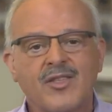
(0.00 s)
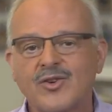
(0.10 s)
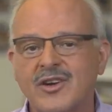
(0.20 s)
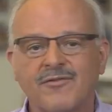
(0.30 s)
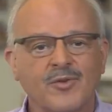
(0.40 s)
They're
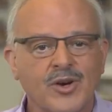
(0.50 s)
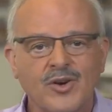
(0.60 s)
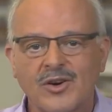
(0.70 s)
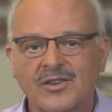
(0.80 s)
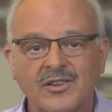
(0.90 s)
different when
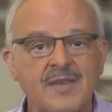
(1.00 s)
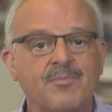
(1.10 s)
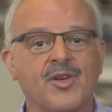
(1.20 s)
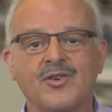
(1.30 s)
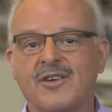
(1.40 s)
you're
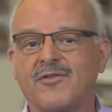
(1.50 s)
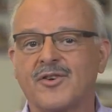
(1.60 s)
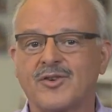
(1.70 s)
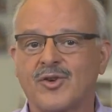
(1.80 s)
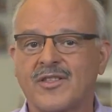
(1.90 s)
asleep, they're
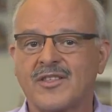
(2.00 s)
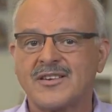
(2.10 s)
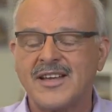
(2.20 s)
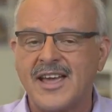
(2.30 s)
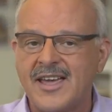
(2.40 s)
different during the
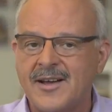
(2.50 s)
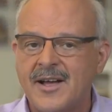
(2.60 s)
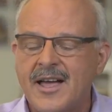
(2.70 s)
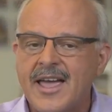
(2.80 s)
day,